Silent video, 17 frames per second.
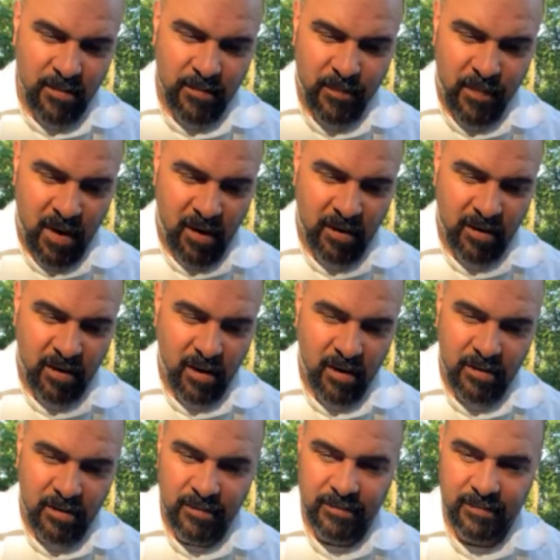But
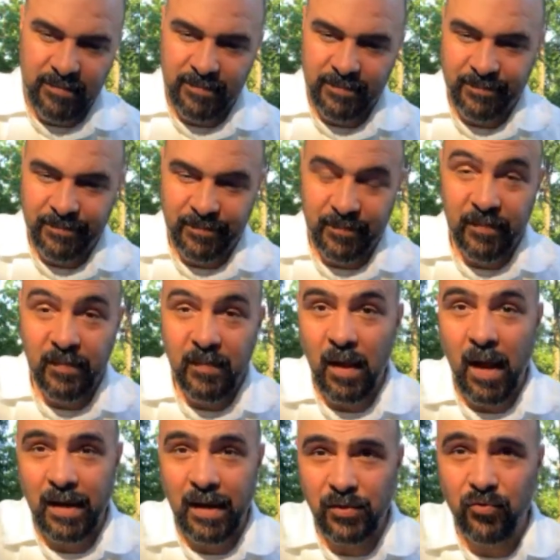
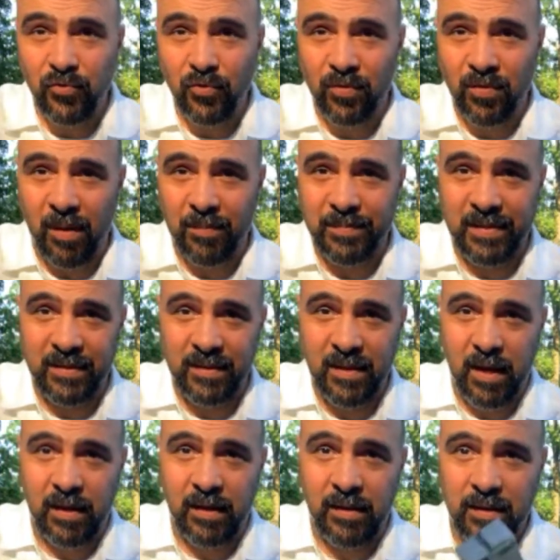I screwed up
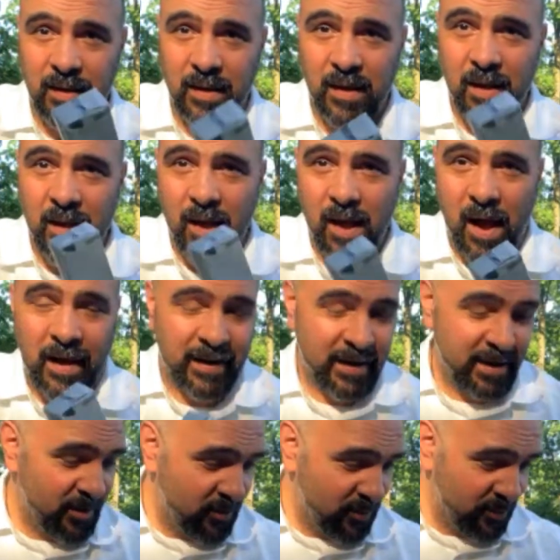today. I
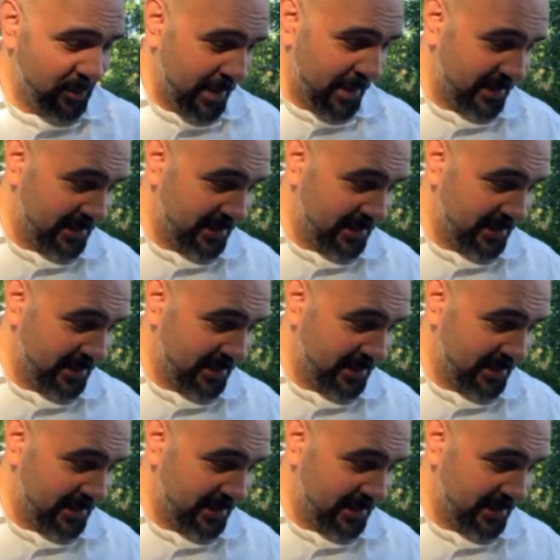didn't use my